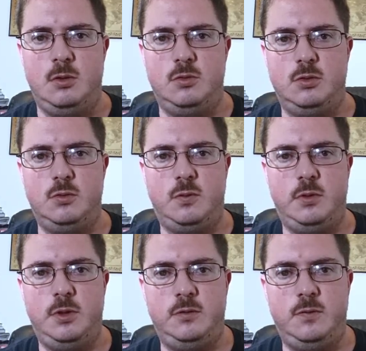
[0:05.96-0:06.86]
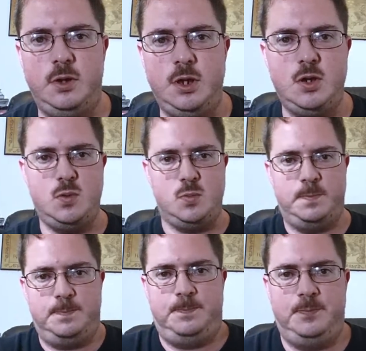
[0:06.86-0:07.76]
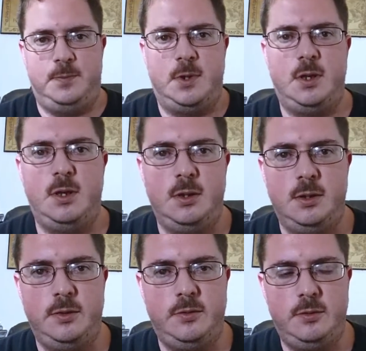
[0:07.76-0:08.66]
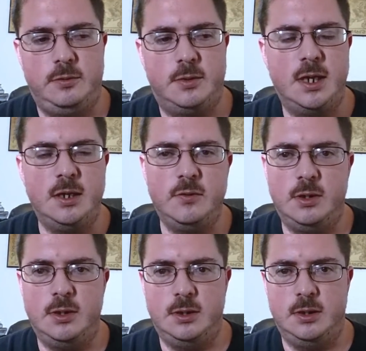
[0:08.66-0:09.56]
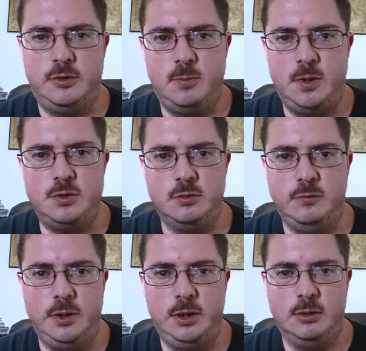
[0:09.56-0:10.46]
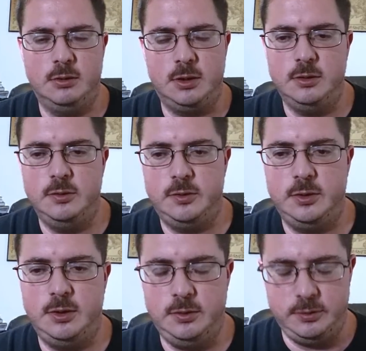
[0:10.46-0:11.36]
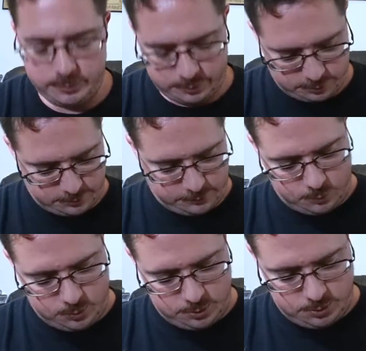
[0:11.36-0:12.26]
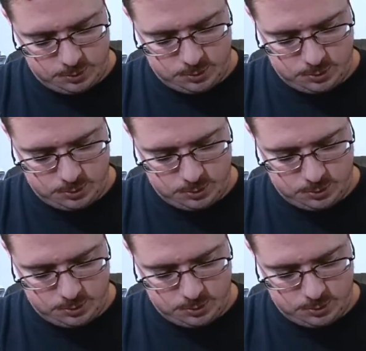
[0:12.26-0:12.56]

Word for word: So for this video, this is kind of a, a special video because it is, let's see, what is it?